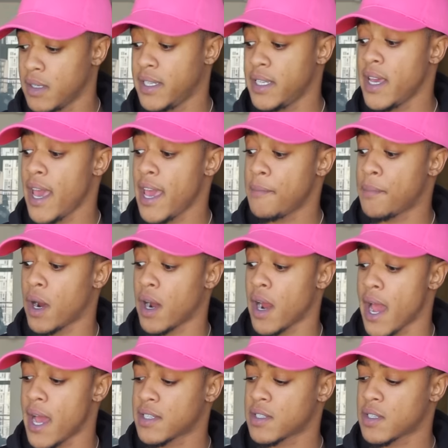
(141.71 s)

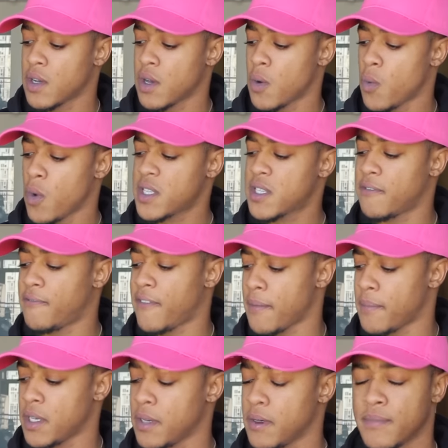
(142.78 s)
D-A-Bar asks, what's a
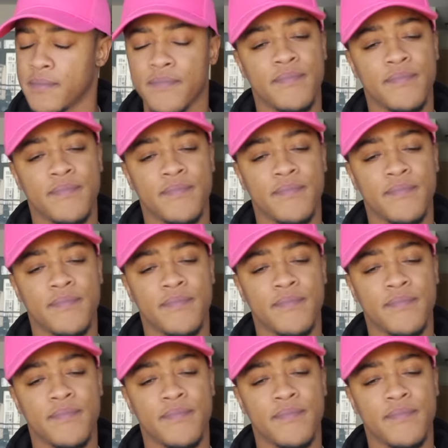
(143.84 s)
femi?